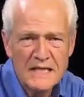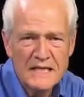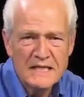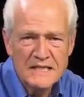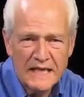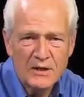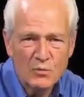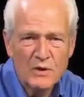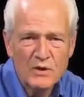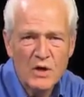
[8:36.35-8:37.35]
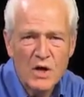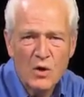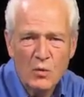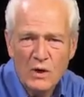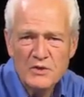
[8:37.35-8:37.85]
Second one
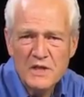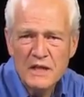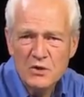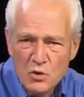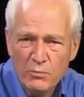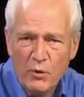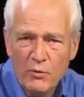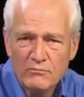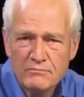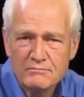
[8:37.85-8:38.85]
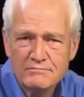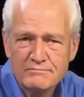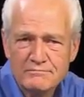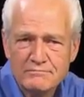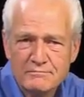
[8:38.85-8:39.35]
was duple.
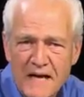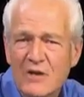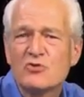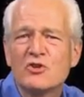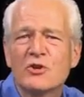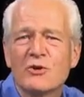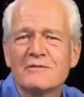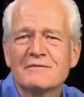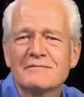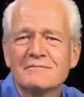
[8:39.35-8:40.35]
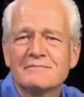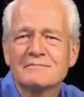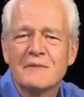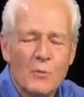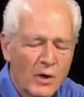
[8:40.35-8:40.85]
How'd you do?
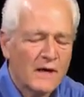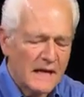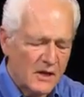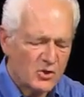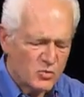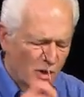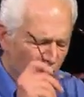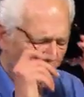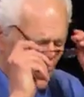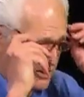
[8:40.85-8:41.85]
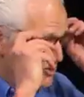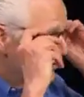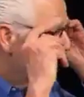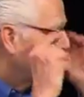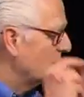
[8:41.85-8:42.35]
Well, here's one more. Let's
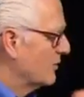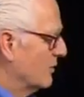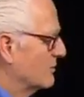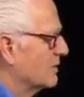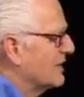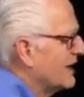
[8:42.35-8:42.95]
try another one.